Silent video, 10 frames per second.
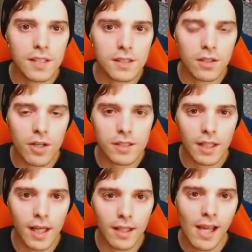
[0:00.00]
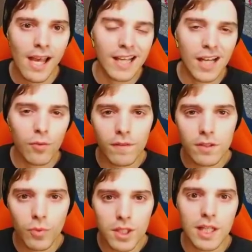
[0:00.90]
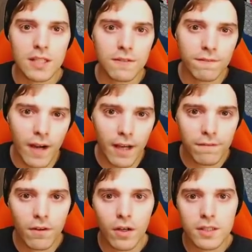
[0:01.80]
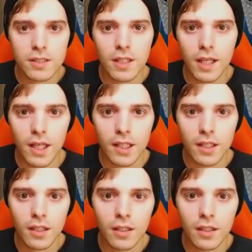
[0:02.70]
cards in hand. Getting rid of the Switch, that's 5 cards in hand.